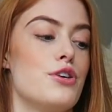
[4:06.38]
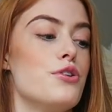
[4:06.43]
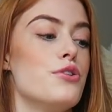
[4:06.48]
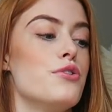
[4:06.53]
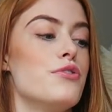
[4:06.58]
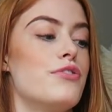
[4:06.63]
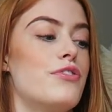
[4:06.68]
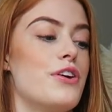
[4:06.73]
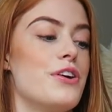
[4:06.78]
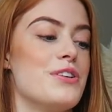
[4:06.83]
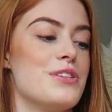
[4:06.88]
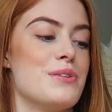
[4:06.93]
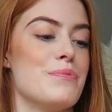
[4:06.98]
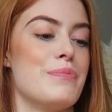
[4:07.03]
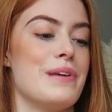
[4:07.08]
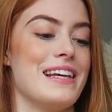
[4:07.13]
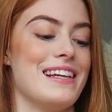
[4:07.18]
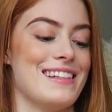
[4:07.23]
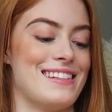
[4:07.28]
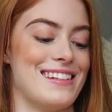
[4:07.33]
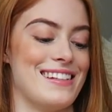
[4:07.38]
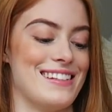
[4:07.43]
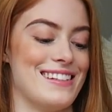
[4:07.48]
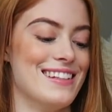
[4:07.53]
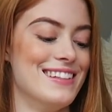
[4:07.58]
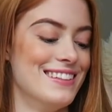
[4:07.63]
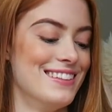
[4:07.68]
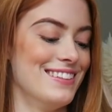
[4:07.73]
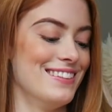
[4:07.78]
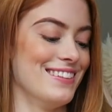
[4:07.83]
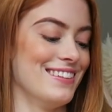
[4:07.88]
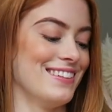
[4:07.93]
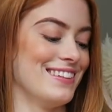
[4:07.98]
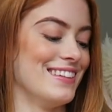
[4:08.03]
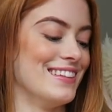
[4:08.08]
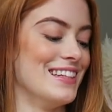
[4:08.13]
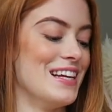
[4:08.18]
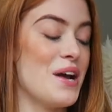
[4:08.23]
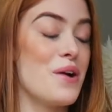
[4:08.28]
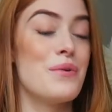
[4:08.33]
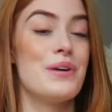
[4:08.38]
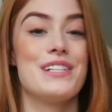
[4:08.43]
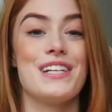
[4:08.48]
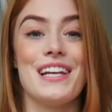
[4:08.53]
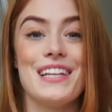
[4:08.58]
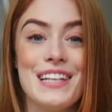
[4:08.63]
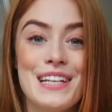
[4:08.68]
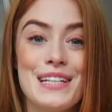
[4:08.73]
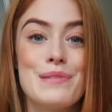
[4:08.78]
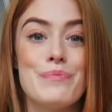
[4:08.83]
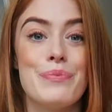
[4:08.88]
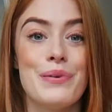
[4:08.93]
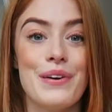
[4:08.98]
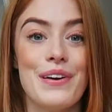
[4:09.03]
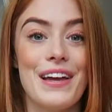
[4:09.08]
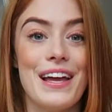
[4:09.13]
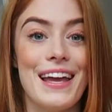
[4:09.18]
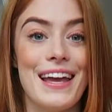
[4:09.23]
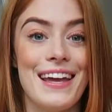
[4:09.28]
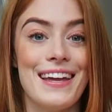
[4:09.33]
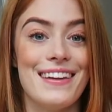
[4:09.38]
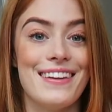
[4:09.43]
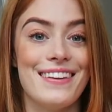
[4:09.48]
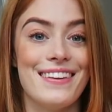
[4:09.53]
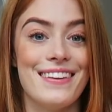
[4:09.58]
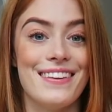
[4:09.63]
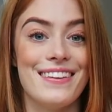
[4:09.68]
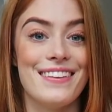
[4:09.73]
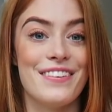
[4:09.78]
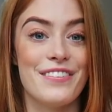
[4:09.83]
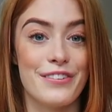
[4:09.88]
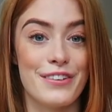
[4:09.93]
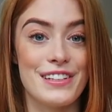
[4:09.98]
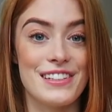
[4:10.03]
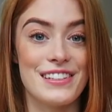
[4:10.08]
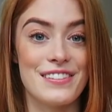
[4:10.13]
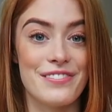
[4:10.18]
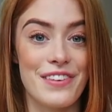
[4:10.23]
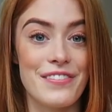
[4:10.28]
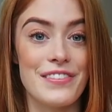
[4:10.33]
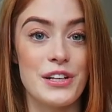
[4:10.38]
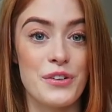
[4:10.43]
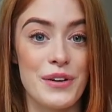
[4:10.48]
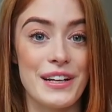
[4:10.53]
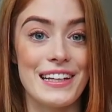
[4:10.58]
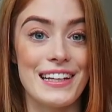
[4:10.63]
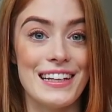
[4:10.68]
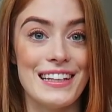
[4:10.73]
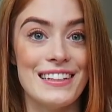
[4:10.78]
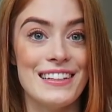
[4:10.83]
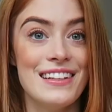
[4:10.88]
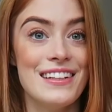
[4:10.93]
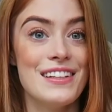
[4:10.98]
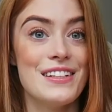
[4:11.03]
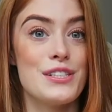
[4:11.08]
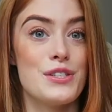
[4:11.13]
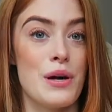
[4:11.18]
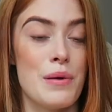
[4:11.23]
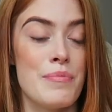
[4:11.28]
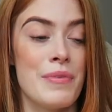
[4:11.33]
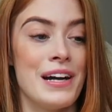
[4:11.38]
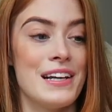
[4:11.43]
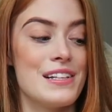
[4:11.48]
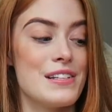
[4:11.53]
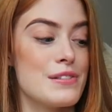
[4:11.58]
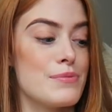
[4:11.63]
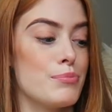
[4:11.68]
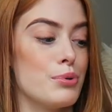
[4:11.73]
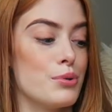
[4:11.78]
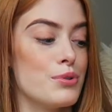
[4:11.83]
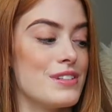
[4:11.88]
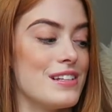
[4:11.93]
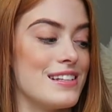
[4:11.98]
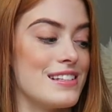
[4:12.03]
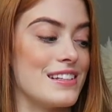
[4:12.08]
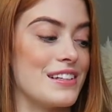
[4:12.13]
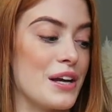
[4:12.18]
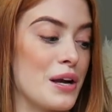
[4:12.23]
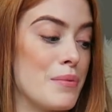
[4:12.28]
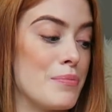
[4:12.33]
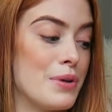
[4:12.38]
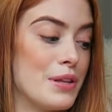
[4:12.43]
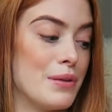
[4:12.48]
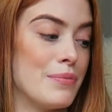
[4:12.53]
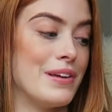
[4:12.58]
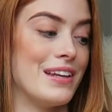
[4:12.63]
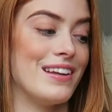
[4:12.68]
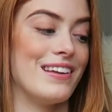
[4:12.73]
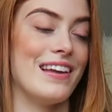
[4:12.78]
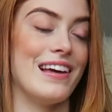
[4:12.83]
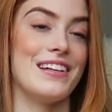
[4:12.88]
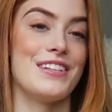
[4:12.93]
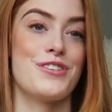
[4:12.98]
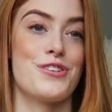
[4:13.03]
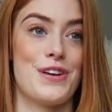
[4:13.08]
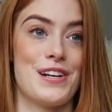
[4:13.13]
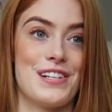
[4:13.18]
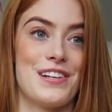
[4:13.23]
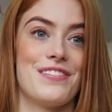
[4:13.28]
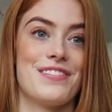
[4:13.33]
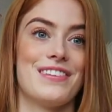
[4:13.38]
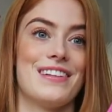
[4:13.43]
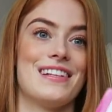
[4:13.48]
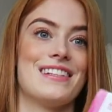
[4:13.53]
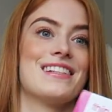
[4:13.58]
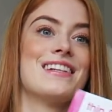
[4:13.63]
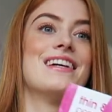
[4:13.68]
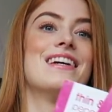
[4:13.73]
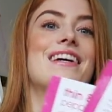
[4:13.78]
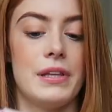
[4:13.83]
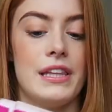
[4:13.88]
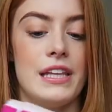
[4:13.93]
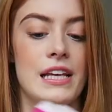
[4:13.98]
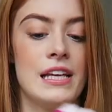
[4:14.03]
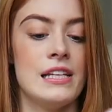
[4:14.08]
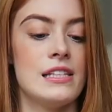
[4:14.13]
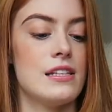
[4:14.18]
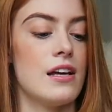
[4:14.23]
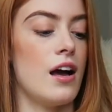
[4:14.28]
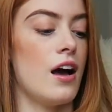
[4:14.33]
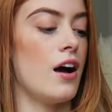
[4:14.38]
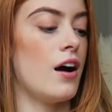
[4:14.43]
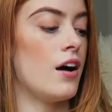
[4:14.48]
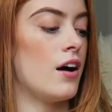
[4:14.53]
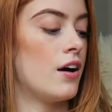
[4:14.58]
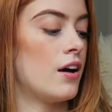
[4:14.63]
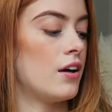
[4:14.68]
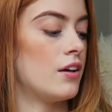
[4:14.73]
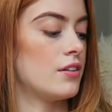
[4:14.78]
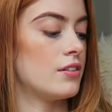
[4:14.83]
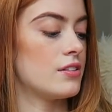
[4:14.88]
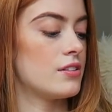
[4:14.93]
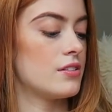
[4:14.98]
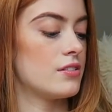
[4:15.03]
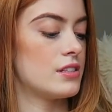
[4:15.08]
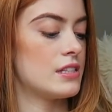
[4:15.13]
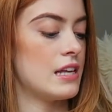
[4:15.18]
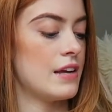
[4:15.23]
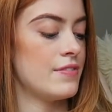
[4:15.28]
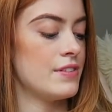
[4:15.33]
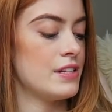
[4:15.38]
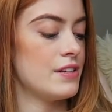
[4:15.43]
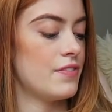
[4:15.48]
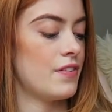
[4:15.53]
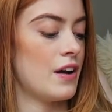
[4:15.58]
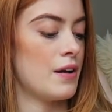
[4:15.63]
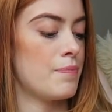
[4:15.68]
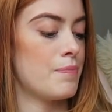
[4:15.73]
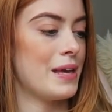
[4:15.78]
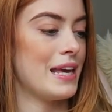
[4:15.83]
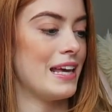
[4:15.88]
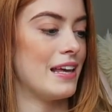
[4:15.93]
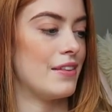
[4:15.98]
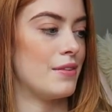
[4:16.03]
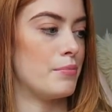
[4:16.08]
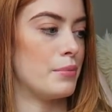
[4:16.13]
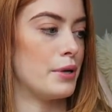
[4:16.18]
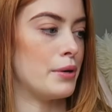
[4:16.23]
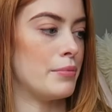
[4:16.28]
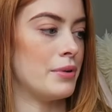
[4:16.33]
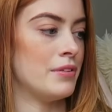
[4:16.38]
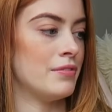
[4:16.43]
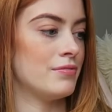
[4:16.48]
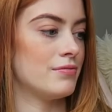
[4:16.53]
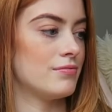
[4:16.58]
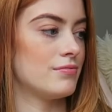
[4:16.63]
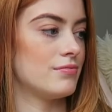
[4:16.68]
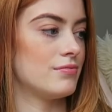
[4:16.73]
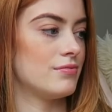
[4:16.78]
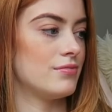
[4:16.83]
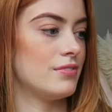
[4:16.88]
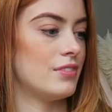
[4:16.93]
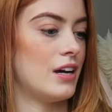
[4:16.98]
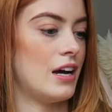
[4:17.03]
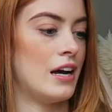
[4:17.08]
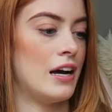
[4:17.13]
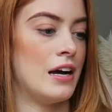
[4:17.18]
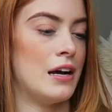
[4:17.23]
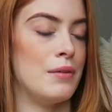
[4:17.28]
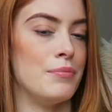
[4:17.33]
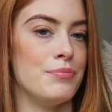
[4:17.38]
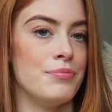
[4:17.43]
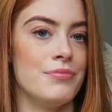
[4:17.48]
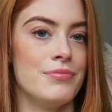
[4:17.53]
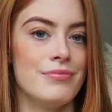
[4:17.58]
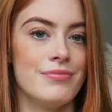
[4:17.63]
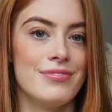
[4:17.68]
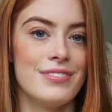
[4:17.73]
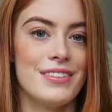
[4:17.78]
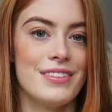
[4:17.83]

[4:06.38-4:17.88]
2 frozen pizzas, which I need to put in the freezer very quickly. So I might pause this and go put them in there straight after this. But these are 75p at the moment, in